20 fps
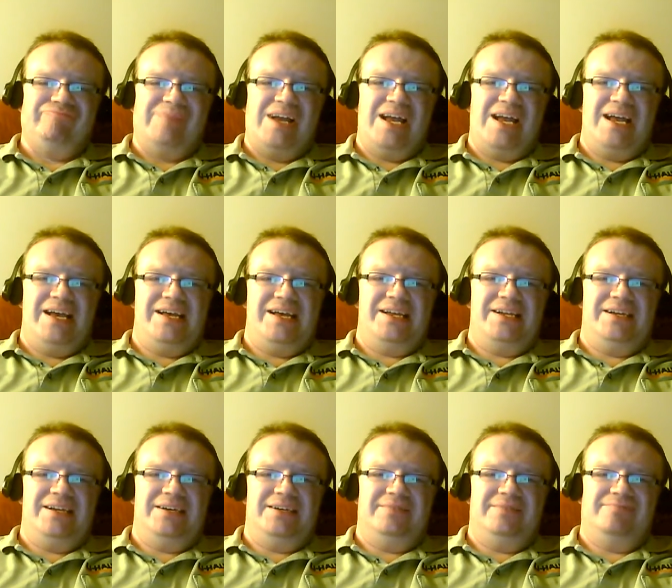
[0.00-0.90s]
and
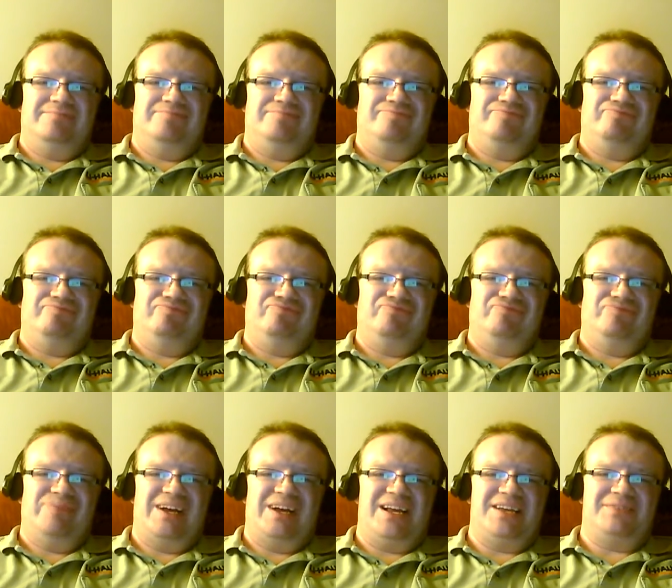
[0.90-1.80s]
uh,
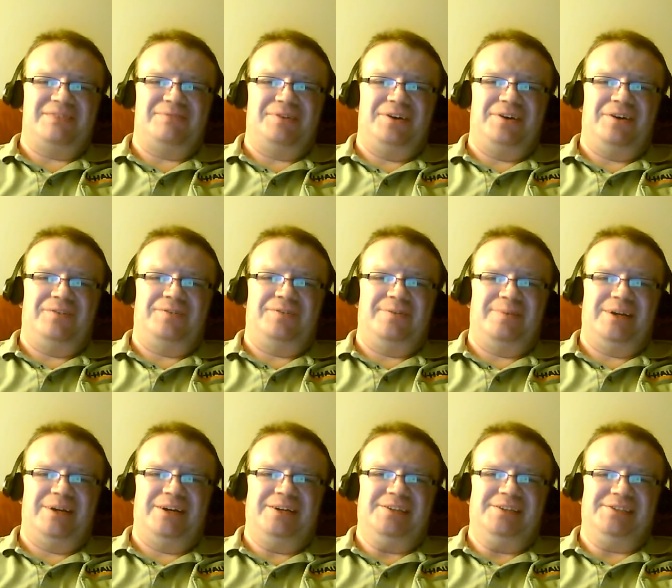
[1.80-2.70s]
I guess we'll go from
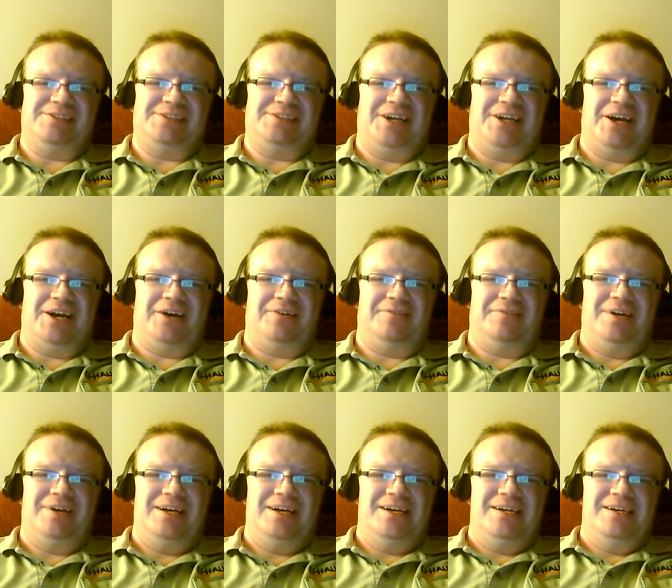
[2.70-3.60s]
here and see how
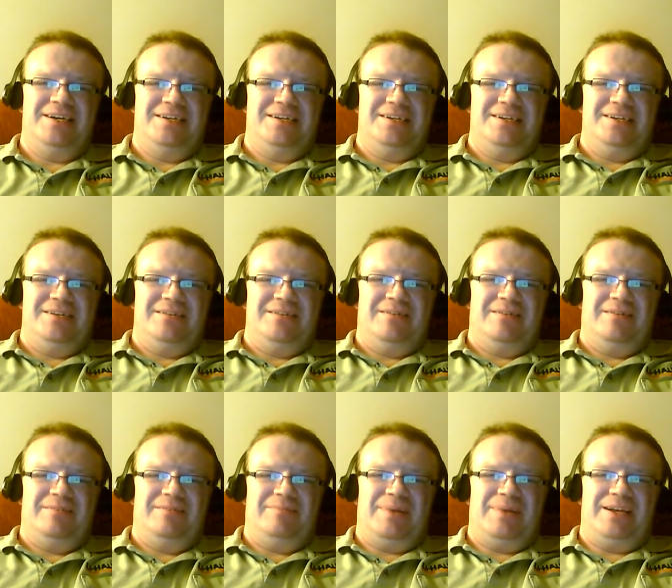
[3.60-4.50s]

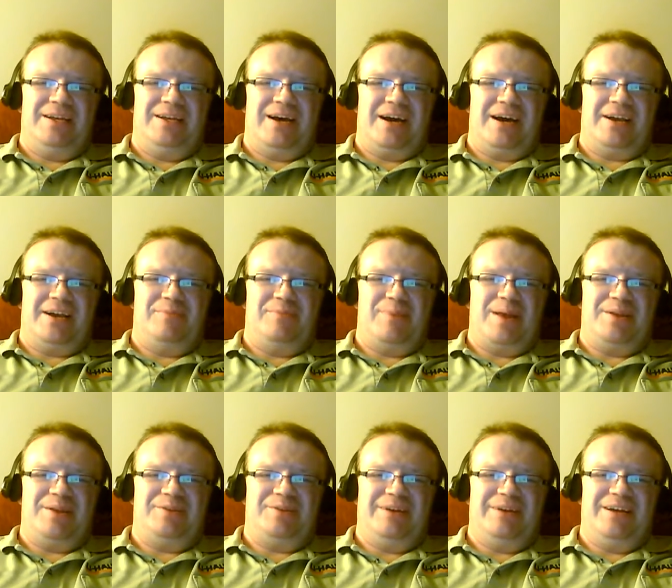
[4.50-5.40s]
my
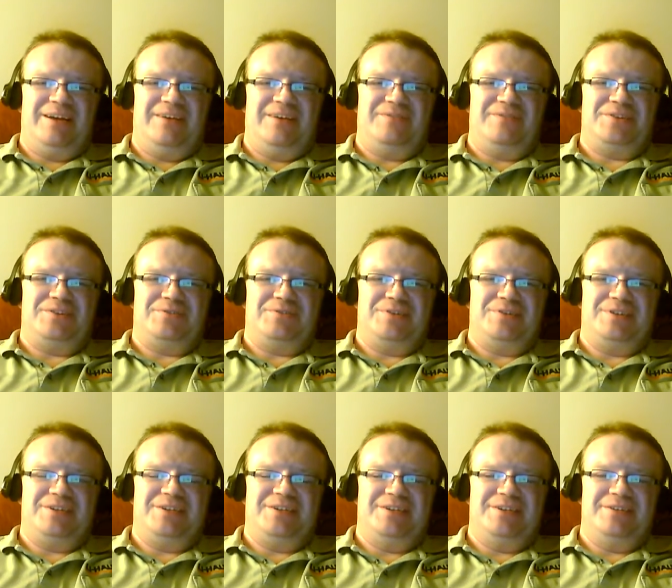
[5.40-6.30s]
documentary of
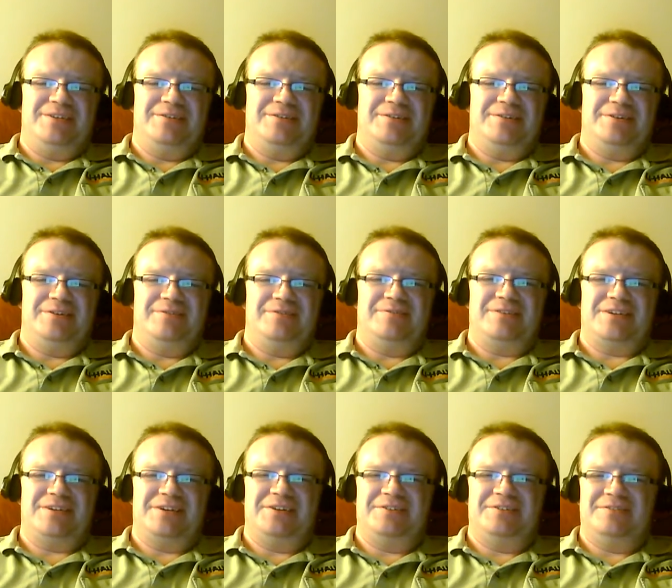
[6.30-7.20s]
sorts uh, goes.
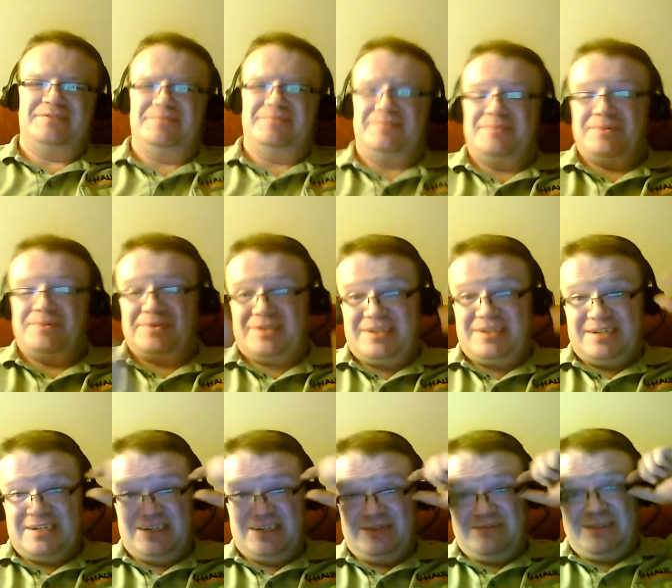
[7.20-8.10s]
I know most of
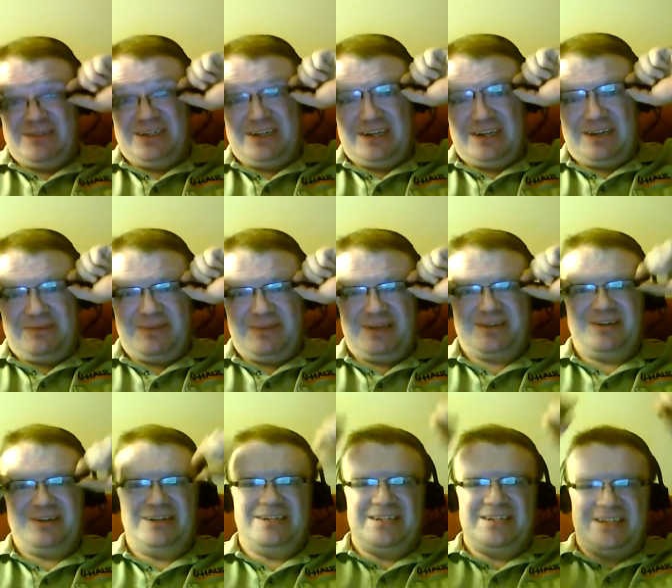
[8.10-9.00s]
the time a
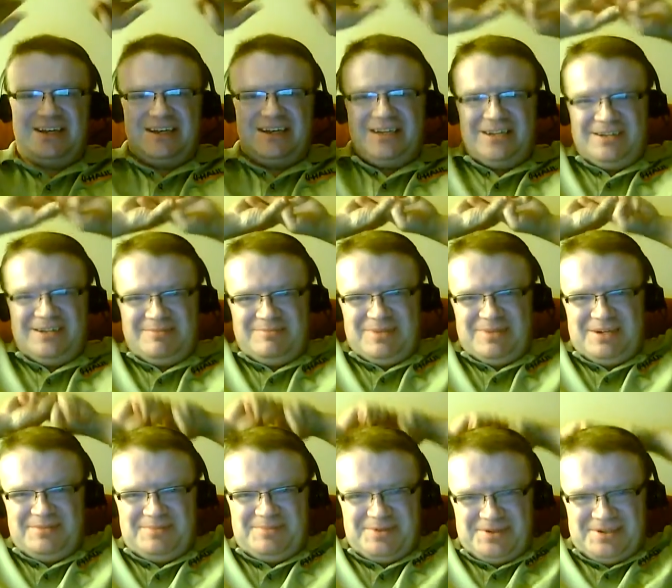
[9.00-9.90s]
documentary is not done by
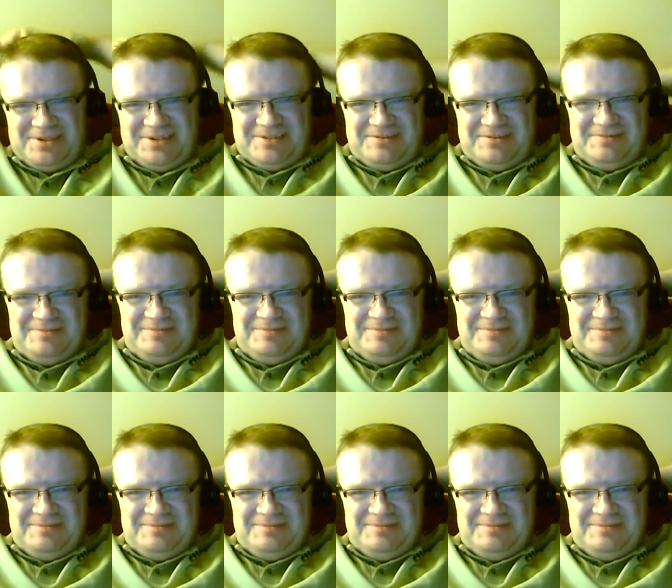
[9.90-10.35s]
the person